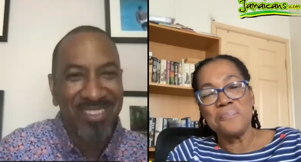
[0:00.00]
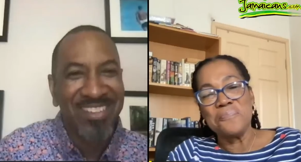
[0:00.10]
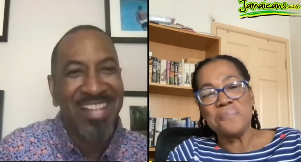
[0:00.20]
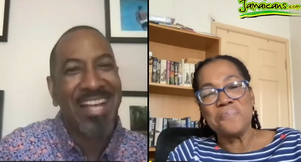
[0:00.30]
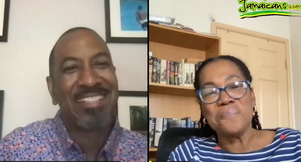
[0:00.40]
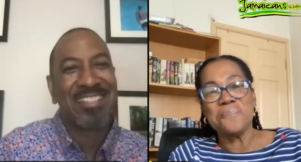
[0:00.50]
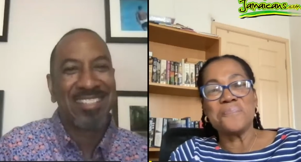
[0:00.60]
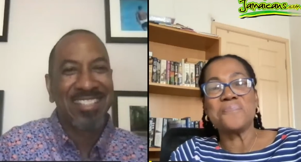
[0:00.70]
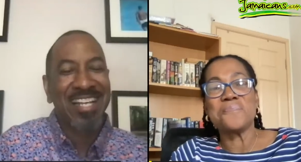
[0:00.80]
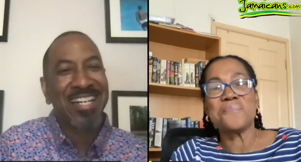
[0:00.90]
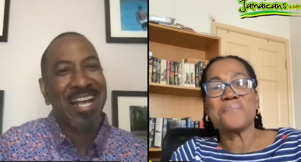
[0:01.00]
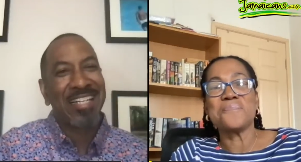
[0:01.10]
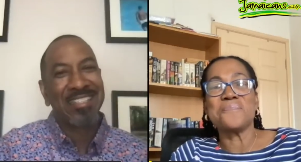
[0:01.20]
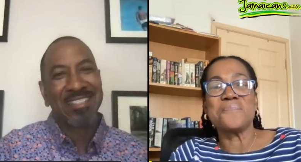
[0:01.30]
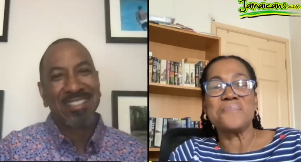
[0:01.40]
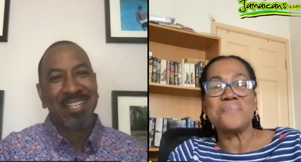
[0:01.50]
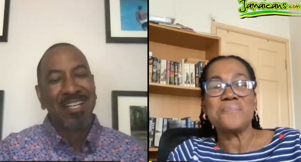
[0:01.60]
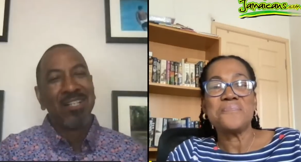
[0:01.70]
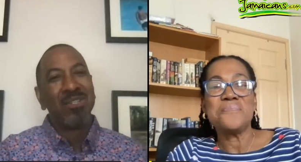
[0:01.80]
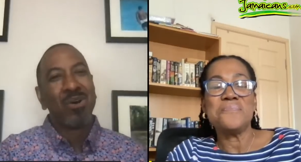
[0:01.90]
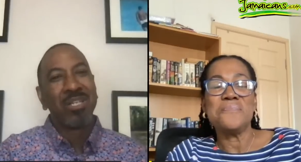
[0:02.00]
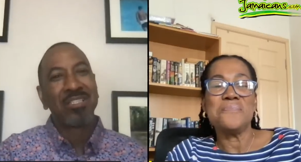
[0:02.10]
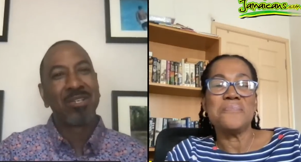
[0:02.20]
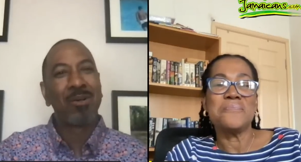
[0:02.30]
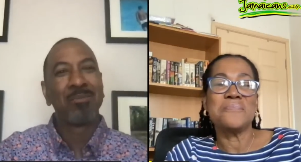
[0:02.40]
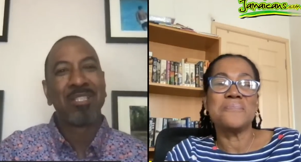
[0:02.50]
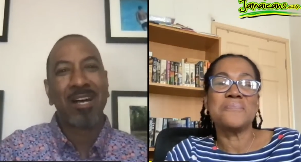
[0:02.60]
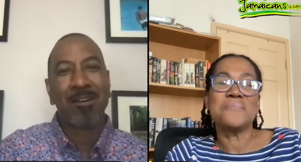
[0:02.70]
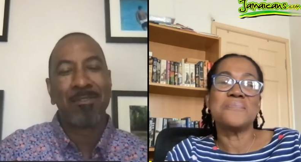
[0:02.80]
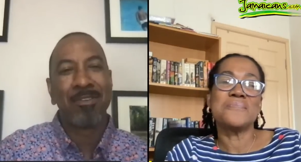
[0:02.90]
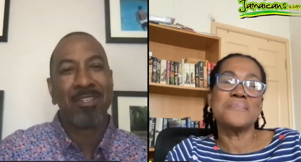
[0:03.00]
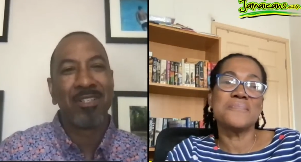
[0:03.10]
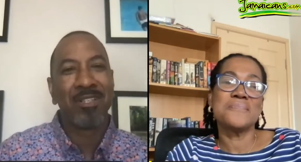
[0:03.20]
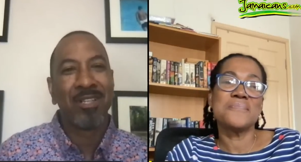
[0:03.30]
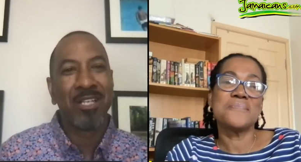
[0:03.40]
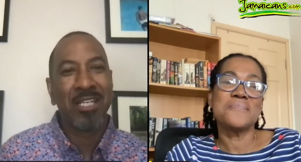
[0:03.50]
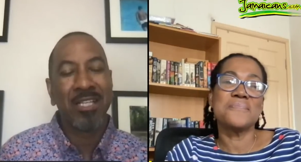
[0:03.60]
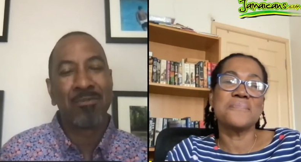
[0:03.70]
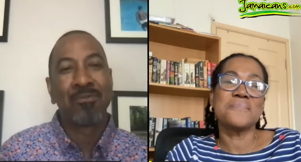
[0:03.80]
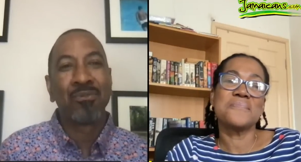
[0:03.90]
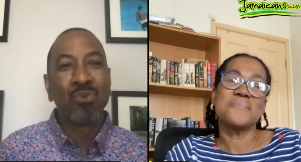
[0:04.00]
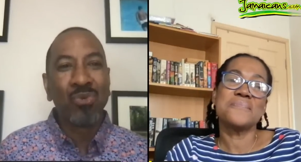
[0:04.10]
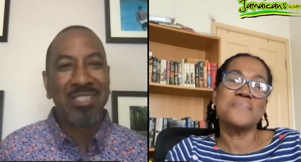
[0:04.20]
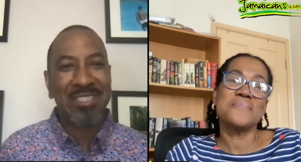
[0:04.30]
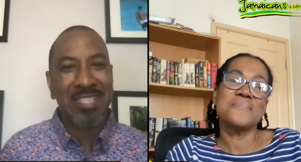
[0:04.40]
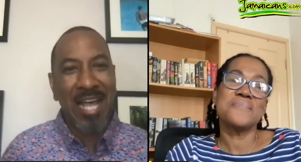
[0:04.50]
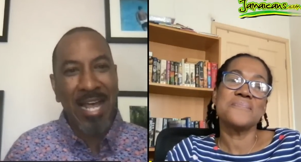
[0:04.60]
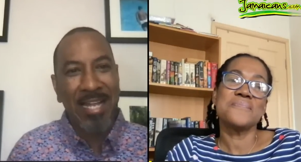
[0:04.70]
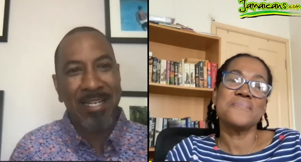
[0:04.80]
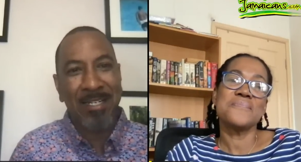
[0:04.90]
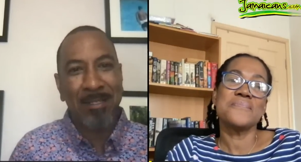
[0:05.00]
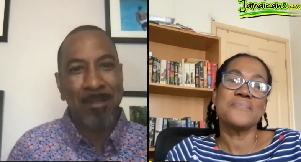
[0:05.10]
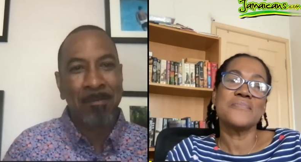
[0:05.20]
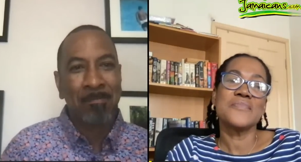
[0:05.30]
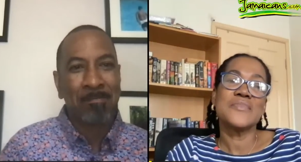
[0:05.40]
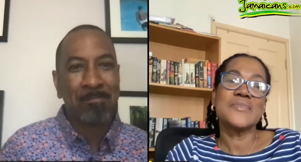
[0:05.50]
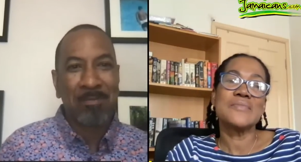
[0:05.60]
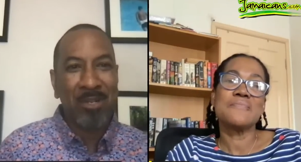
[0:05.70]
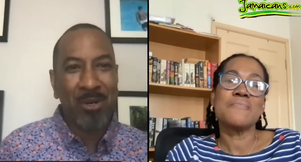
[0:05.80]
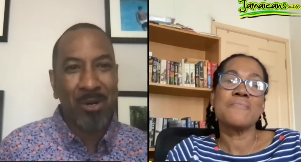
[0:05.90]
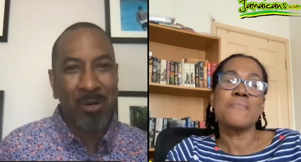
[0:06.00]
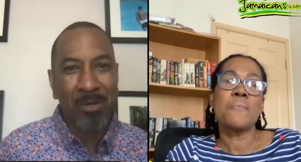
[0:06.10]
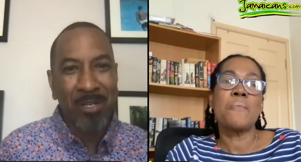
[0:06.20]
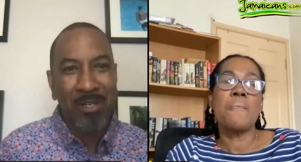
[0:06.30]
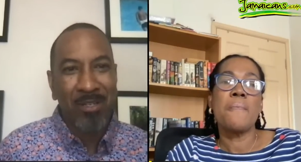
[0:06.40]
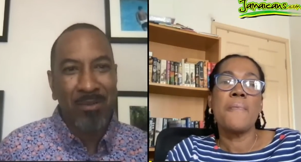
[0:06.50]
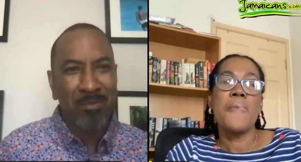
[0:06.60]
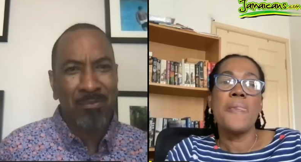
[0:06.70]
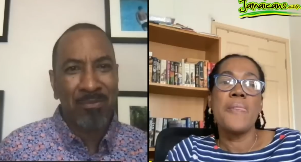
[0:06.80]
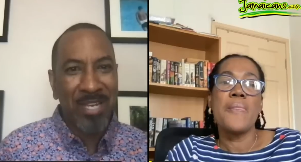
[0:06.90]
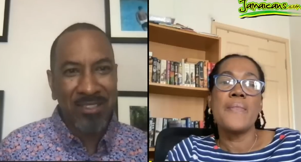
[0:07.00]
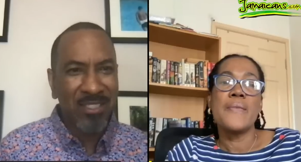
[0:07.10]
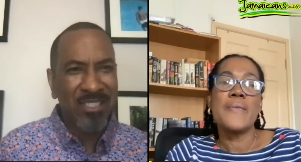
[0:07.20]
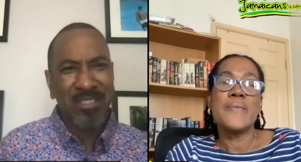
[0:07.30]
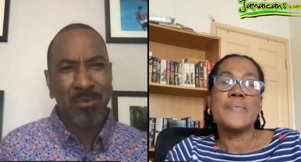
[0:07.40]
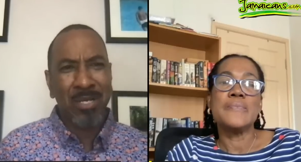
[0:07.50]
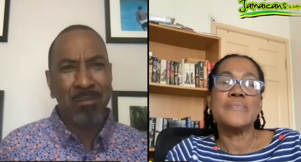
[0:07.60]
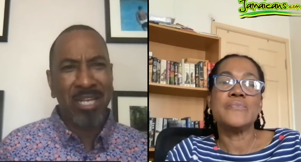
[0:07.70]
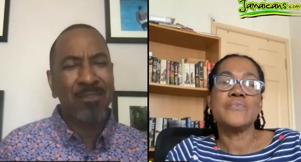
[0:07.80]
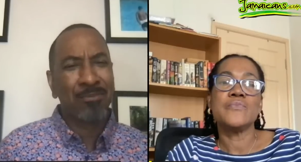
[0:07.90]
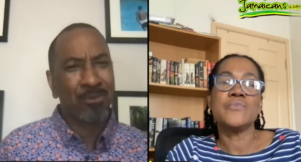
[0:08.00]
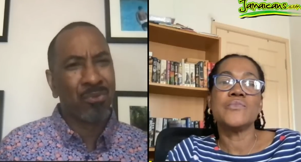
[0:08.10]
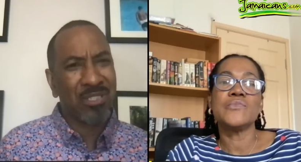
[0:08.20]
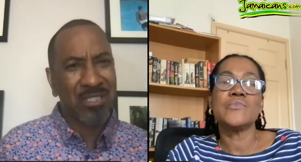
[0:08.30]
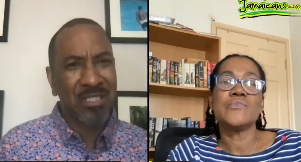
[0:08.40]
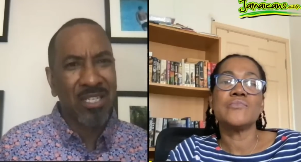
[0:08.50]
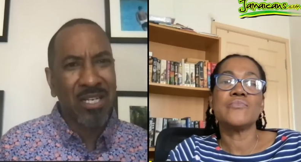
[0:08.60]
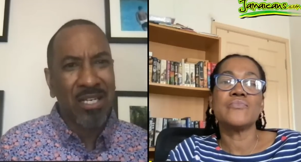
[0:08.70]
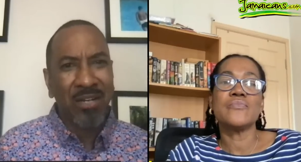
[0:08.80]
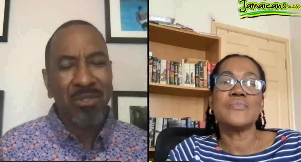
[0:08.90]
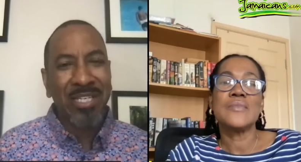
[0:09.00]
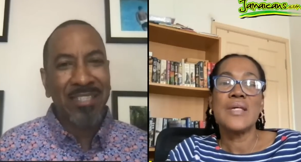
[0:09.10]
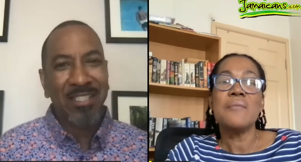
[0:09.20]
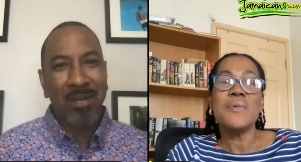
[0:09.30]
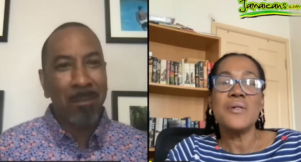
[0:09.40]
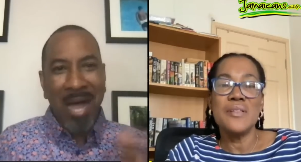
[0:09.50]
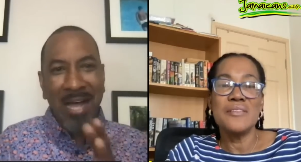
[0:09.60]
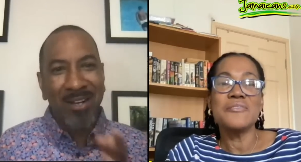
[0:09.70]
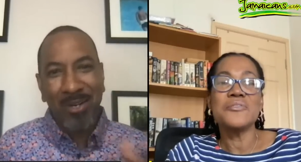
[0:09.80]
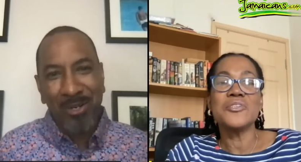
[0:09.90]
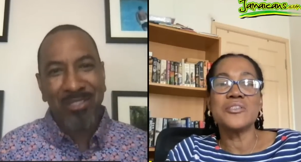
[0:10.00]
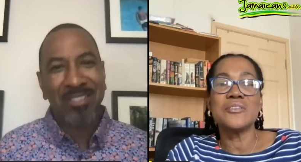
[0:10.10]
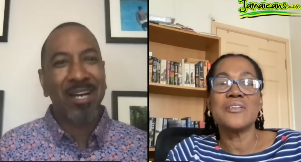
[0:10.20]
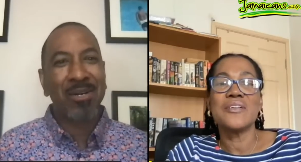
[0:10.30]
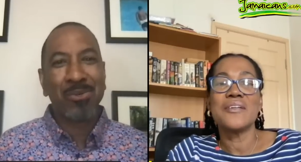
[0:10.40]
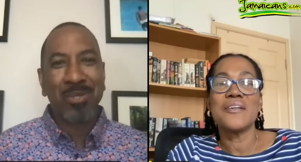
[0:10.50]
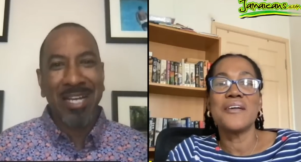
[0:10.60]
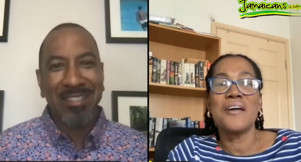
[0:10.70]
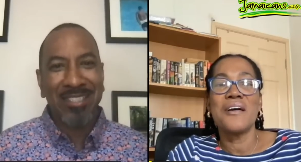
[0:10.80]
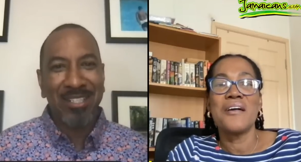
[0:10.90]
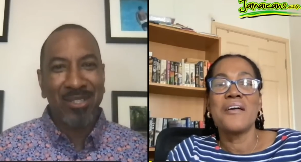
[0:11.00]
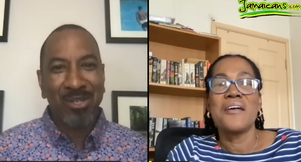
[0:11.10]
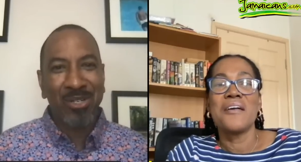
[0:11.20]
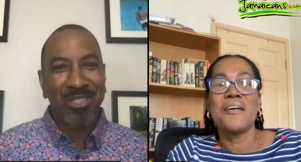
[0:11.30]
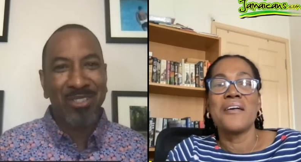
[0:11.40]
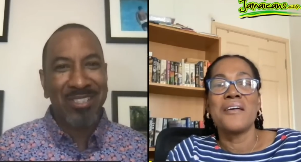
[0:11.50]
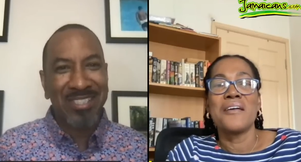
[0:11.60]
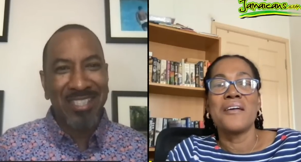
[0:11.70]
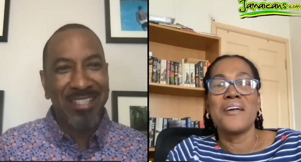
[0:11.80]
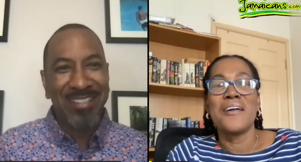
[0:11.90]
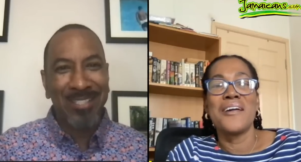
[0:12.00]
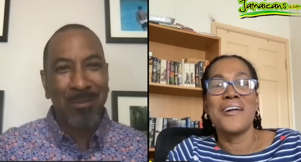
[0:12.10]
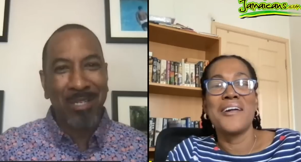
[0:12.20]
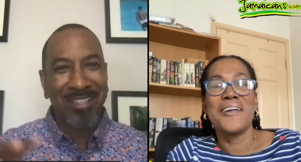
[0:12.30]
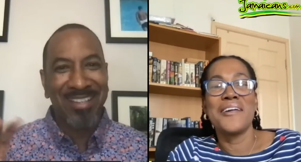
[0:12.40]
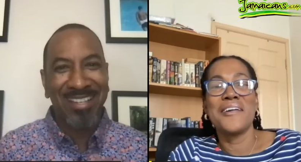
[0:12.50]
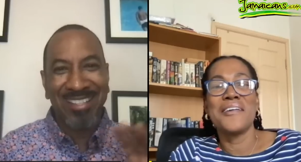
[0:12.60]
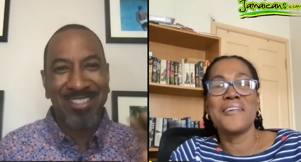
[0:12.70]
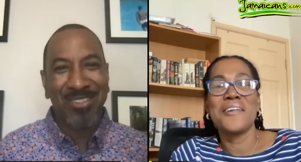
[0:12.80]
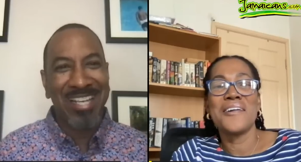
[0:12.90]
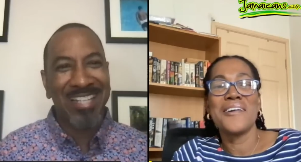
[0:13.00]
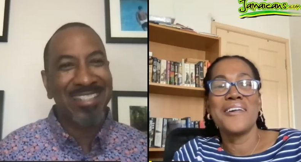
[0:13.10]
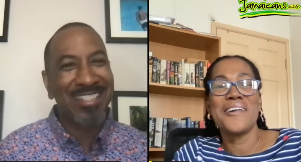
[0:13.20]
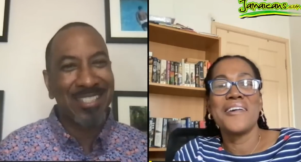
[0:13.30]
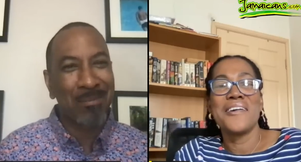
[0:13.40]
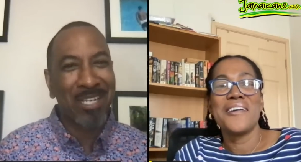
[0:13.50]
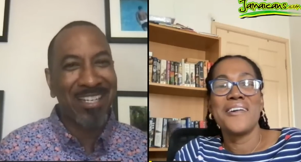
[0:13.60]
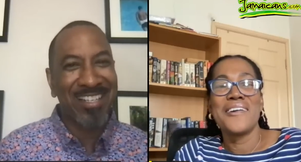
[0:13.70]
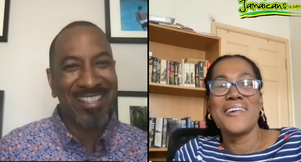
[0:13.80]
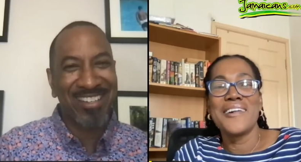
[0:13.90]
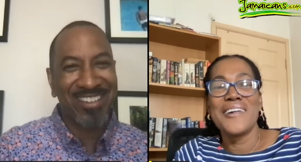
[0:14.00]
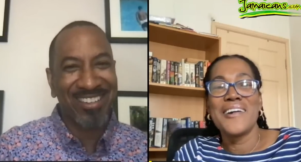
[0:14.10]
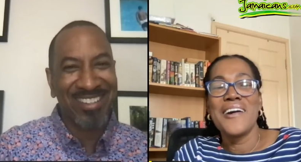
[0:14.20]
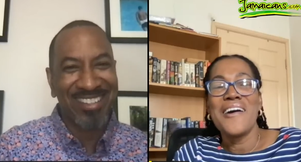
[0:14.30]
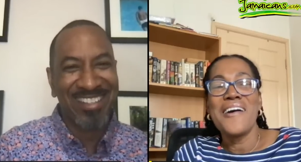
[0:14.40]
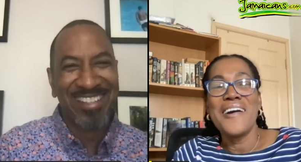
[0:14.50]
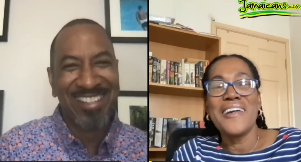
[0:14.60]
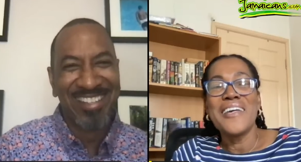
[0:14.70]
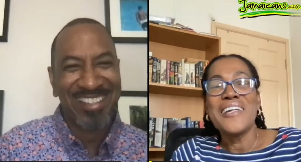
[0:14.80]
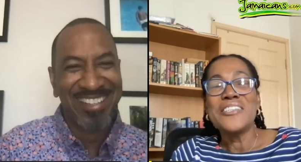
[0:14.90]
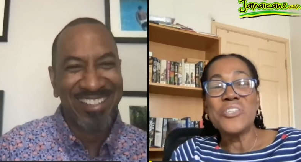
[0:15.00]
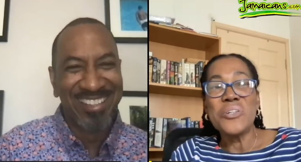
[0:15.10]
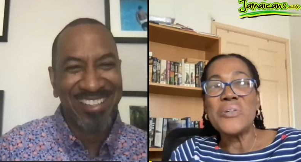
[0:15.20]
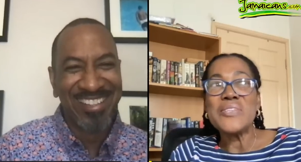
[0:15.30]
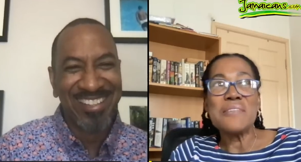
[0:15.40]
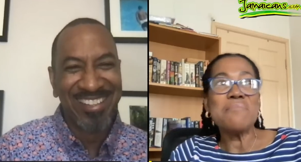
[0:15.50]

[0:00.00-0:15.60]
Speaker 1: Nice, nice. Now, in terms of the fruits and, you know, veggies, well, mainly fruits. Are you getting your mangoes? Are you getting you're seeing some of the things you'd get in Jamaica there? Right.
Speaker 2: So the